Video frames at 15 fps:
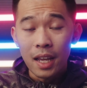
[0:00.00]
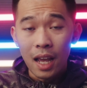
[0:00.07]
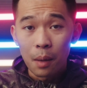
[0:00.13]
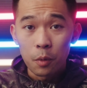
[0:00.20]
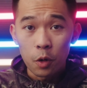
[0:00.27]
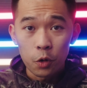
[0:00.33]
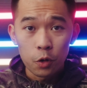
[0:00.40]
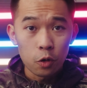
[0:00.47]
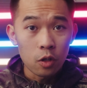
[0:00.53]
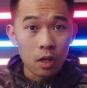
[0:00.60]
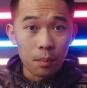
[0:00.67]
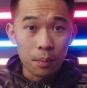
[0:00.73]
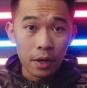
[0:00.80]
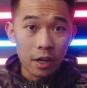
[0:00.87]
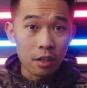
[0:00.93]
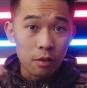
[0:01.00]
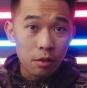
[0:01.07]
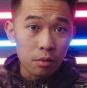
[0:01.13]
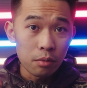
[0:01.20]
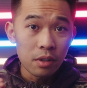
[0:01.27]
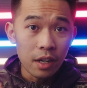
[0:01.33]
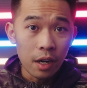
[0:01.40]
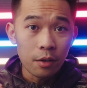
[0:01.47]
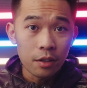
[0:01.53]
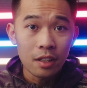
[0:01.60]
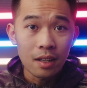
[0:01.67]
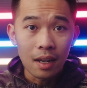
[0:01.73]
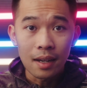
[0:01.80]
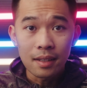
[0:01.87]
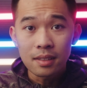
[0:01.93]
I'm going to compare 3 LED
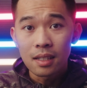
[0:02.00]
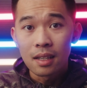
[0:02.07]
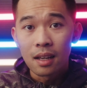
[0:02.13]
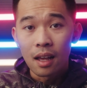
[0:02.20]
lights